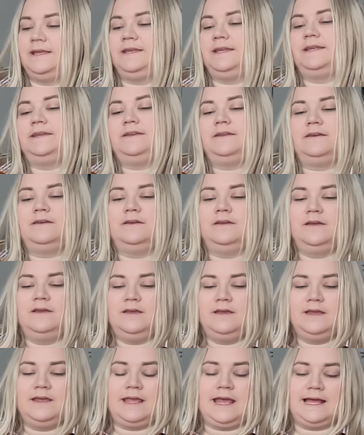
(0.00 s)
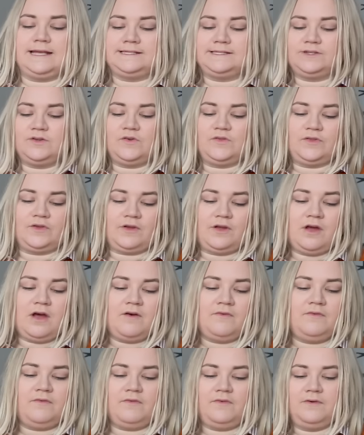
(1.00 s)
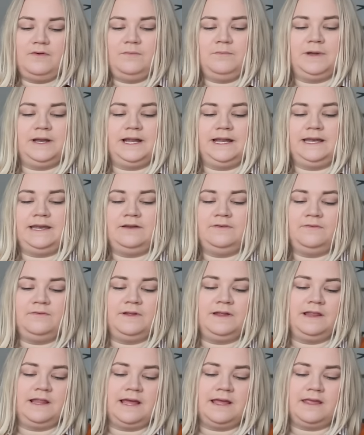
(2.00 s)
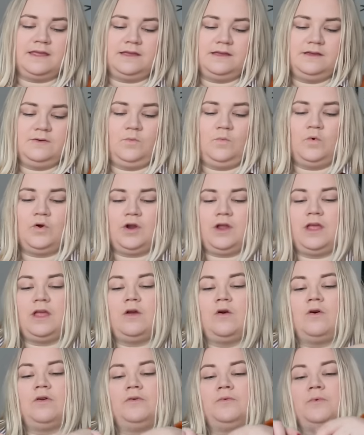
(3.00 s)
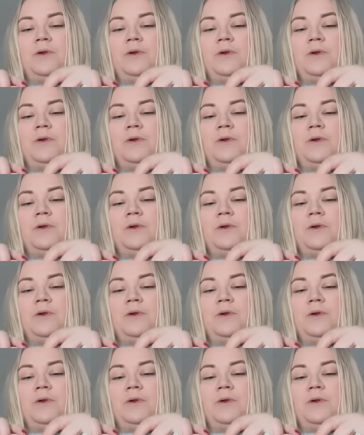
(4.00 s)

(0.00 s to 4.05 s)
did cast on the cuff, but I didn't feel like working on